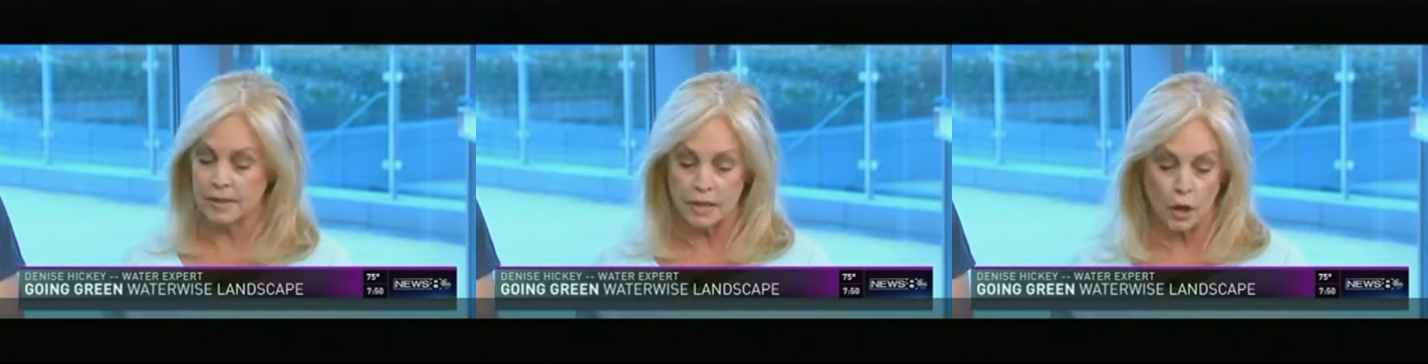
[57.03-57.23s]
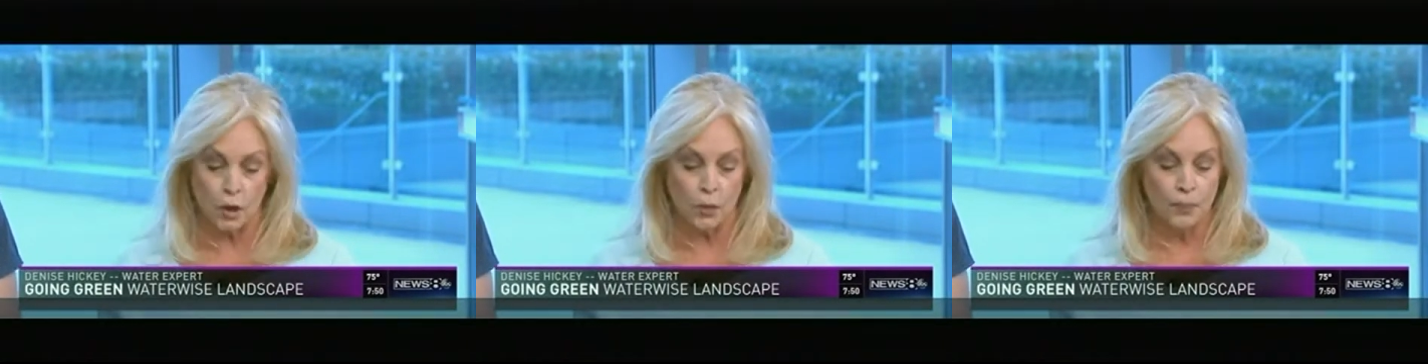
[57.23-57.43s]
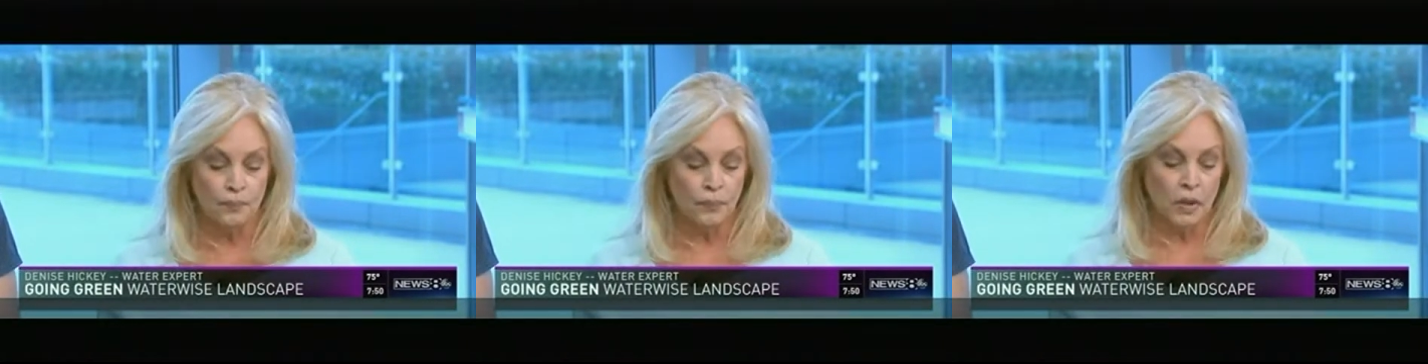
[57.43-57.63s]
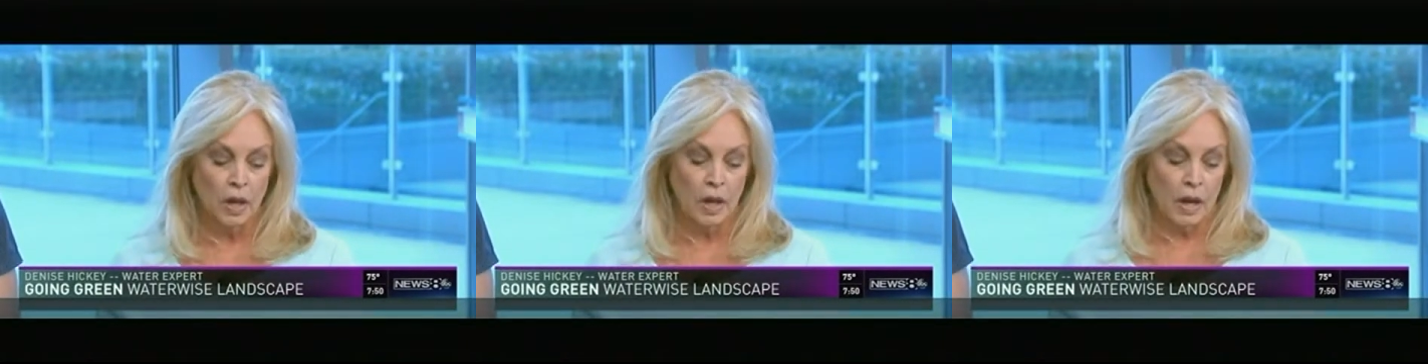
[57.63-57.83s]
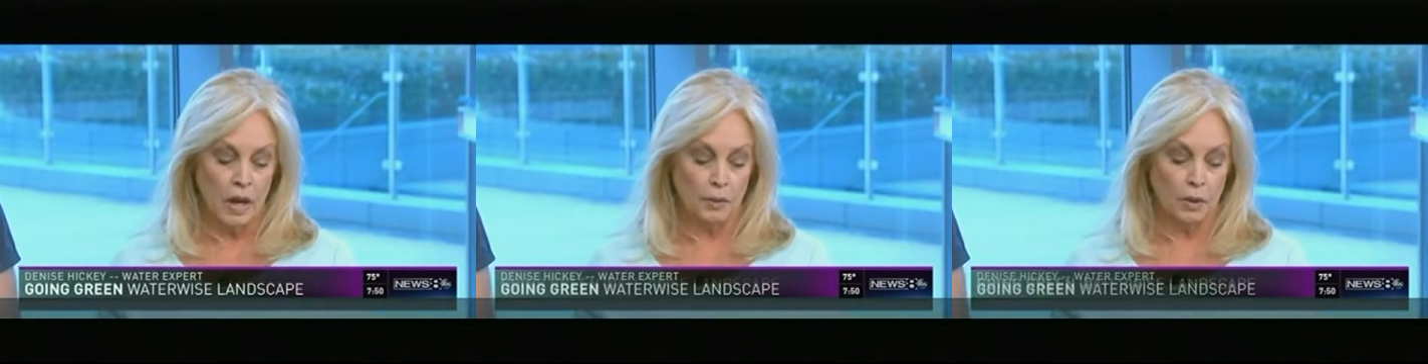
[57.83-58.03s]
So
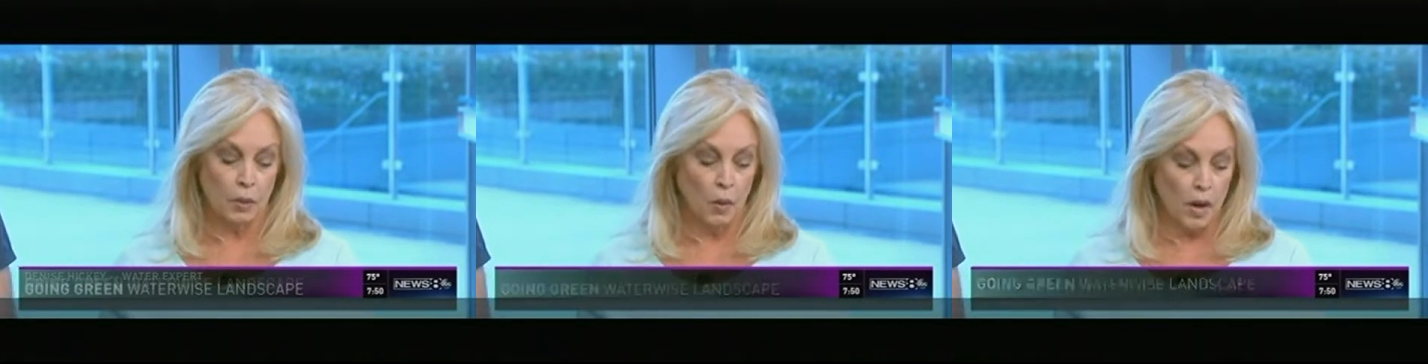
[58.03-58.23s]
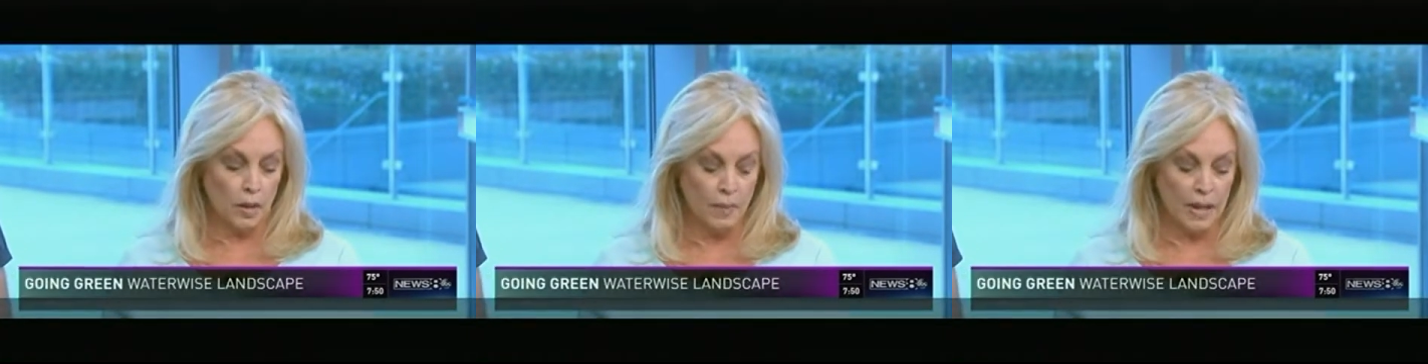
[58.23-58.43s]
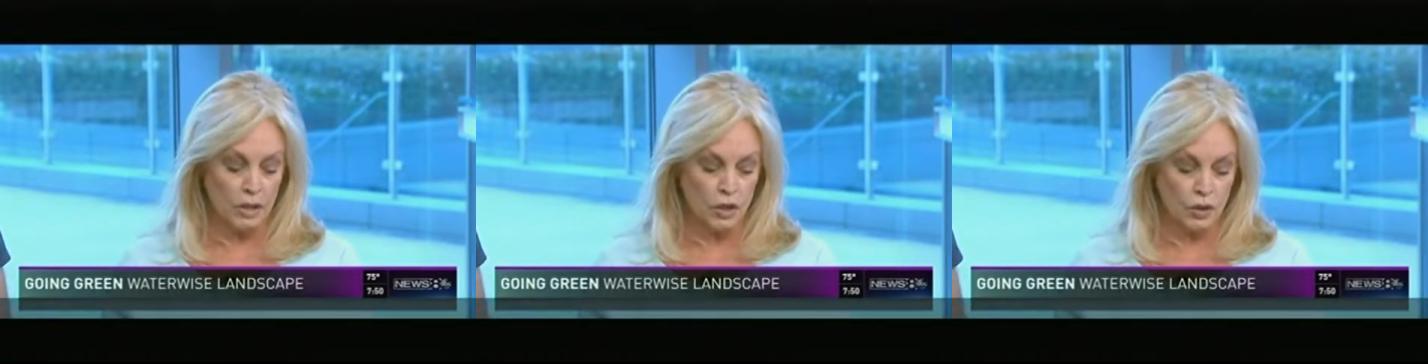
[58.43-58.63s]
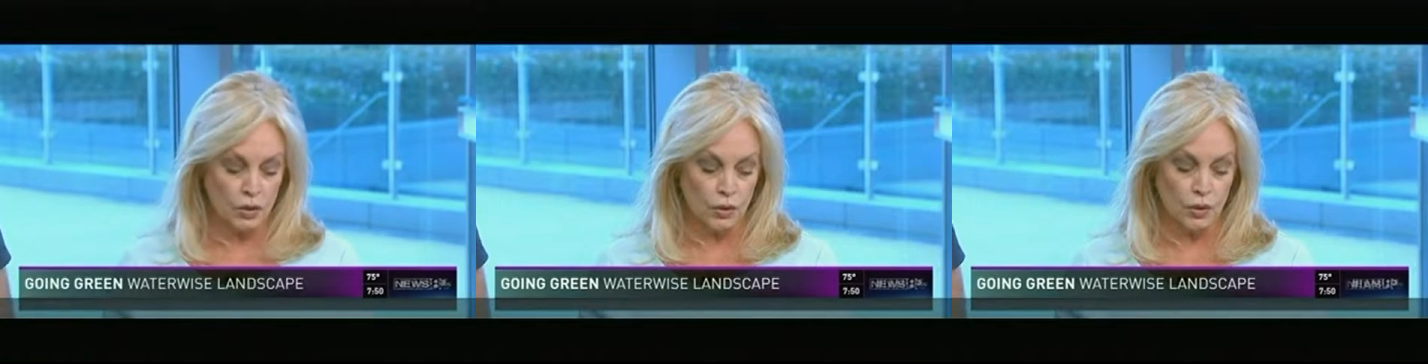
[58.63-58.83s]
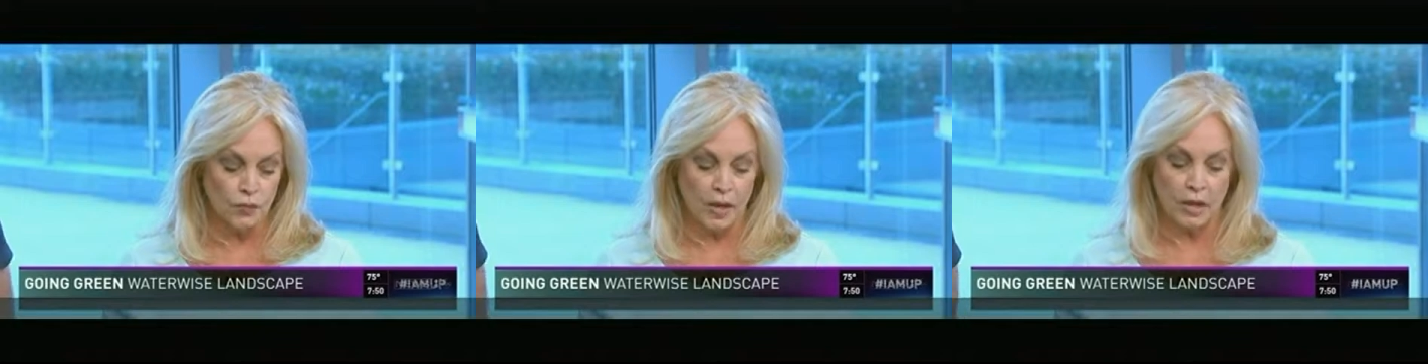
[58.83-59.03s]
you want to make
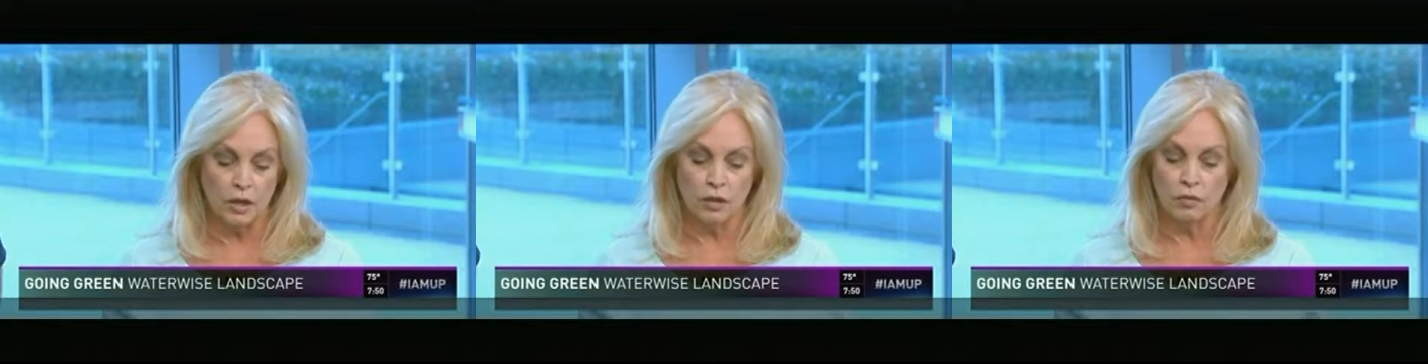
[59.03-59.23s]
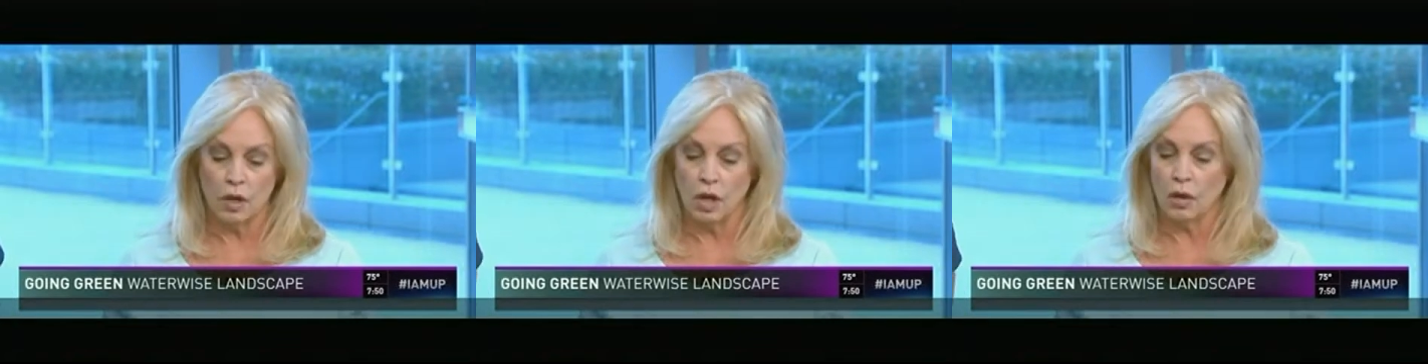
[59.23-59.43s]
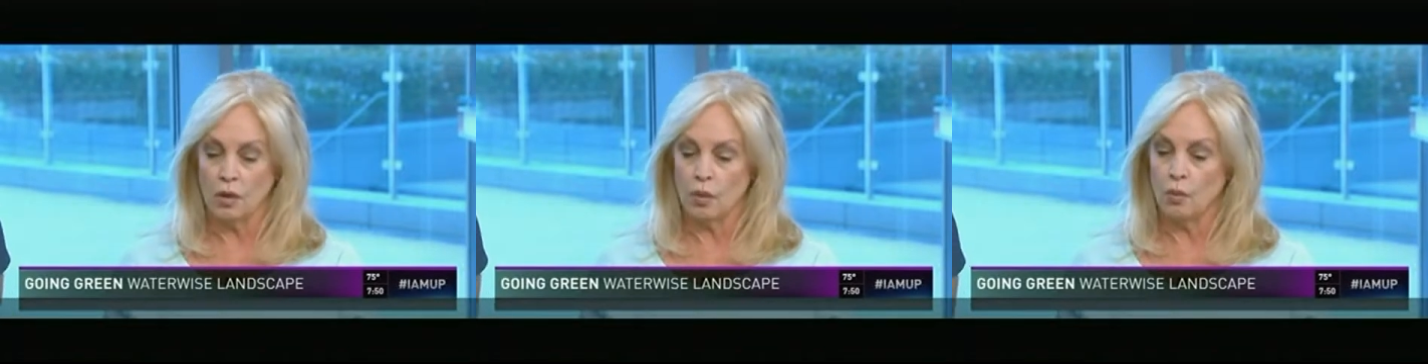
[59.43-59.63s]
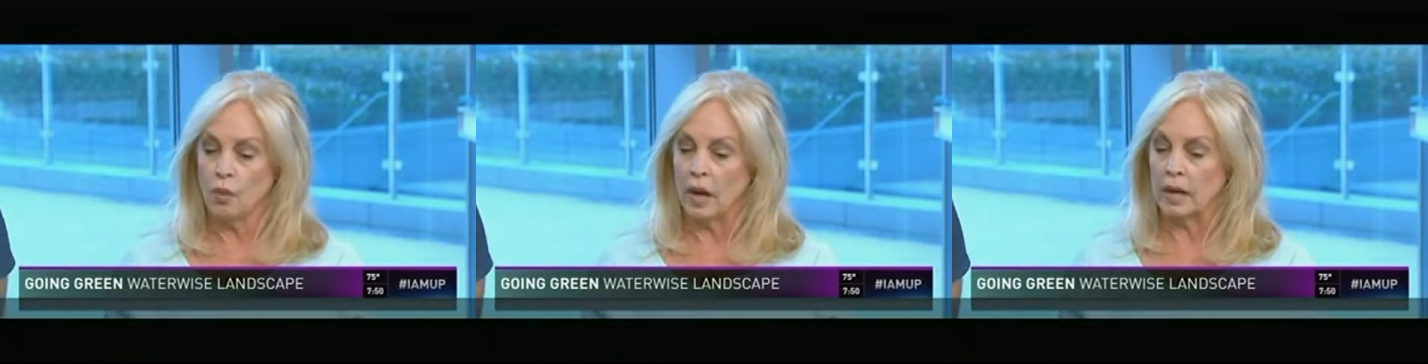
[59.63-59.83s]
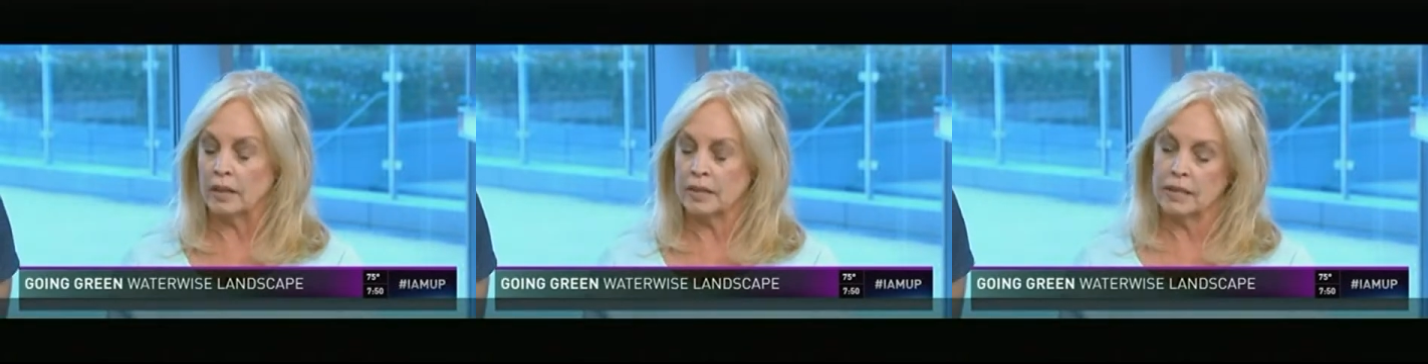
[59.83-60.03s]
sure that you know
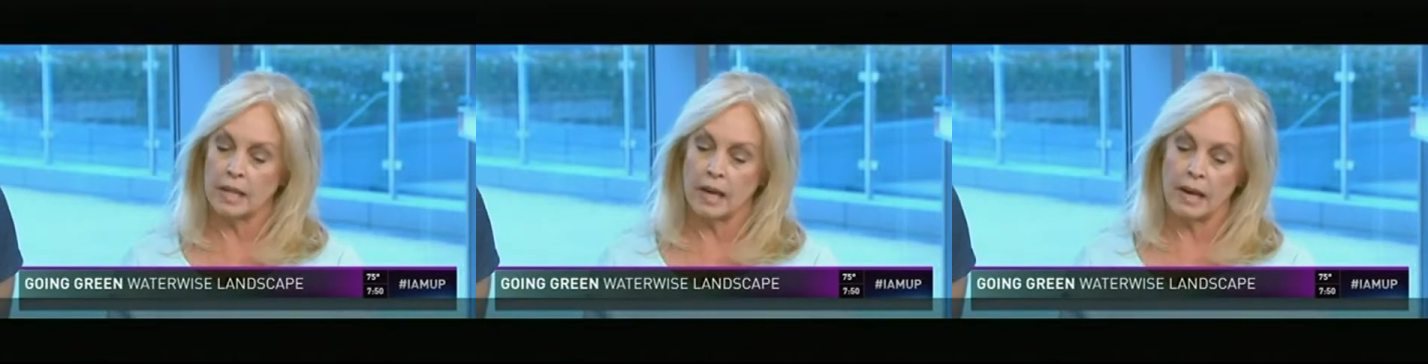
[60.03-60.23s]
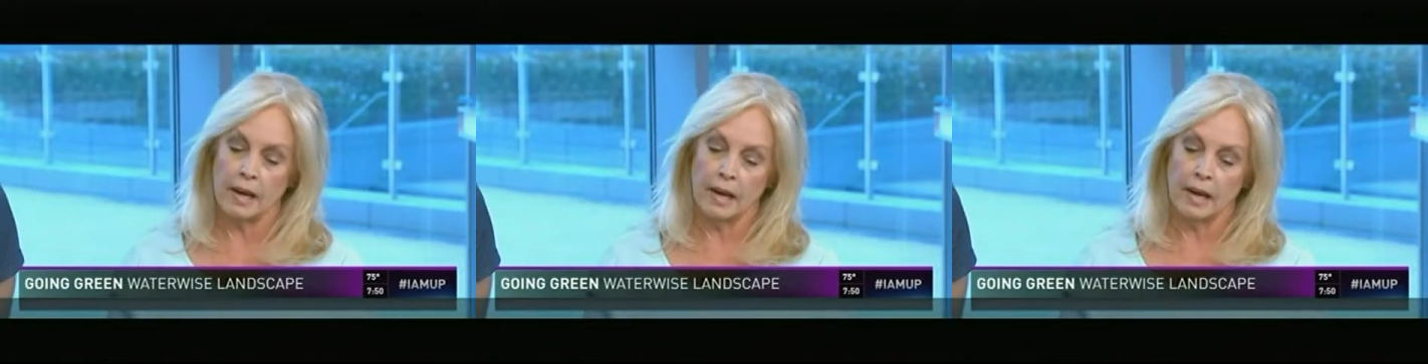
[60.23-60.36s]
what